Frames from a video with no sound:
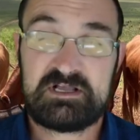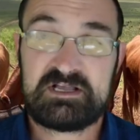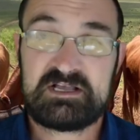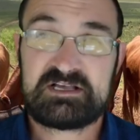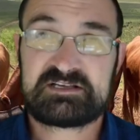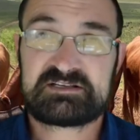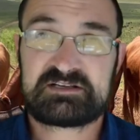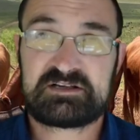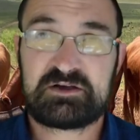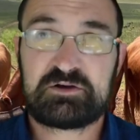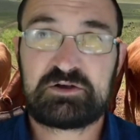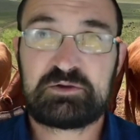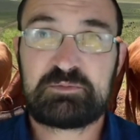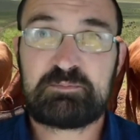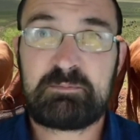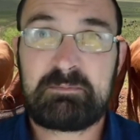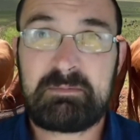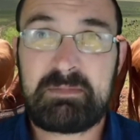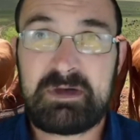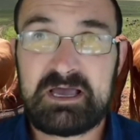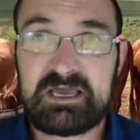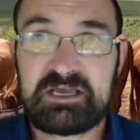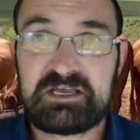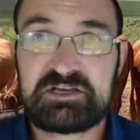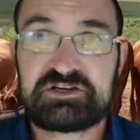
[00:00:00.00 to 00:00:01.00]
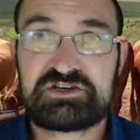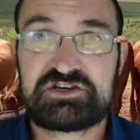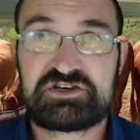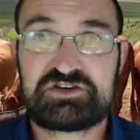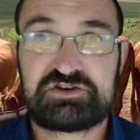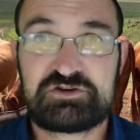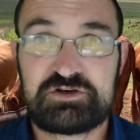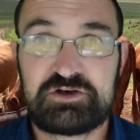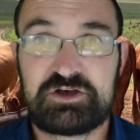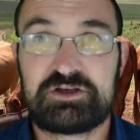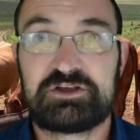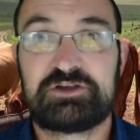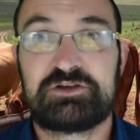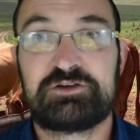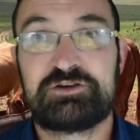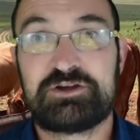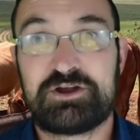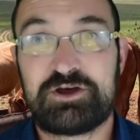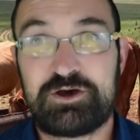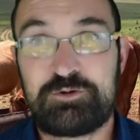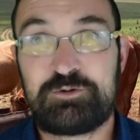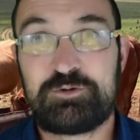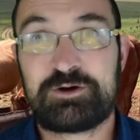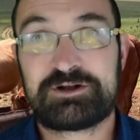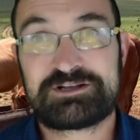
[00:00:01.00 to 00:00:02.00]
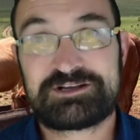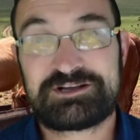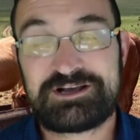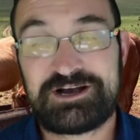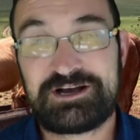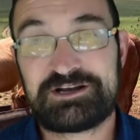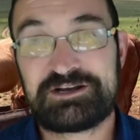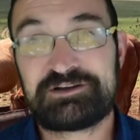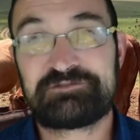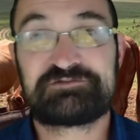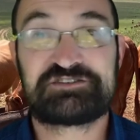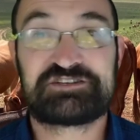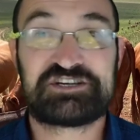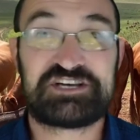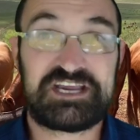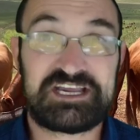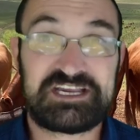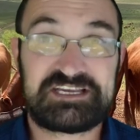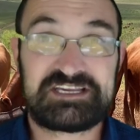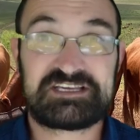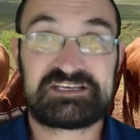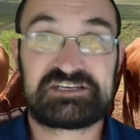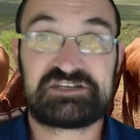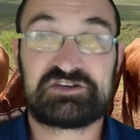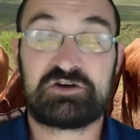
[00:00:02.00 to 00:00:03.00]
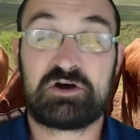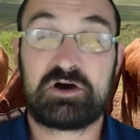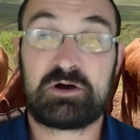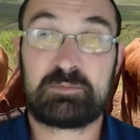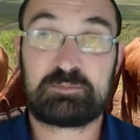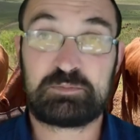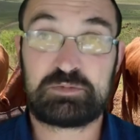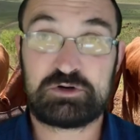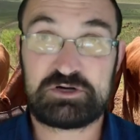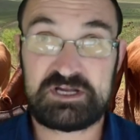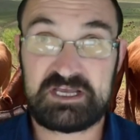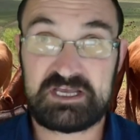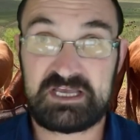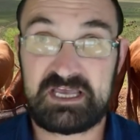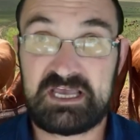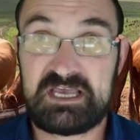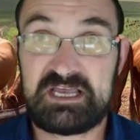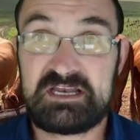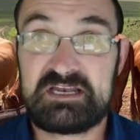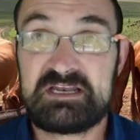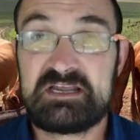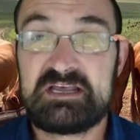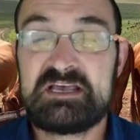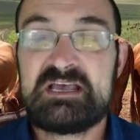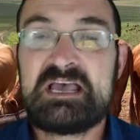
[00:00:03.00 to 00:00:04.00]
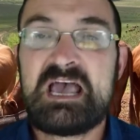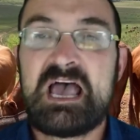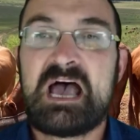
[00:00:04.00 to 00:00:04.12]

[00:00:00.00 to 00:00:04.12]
So you make sure you know what kind of genetics you are putting in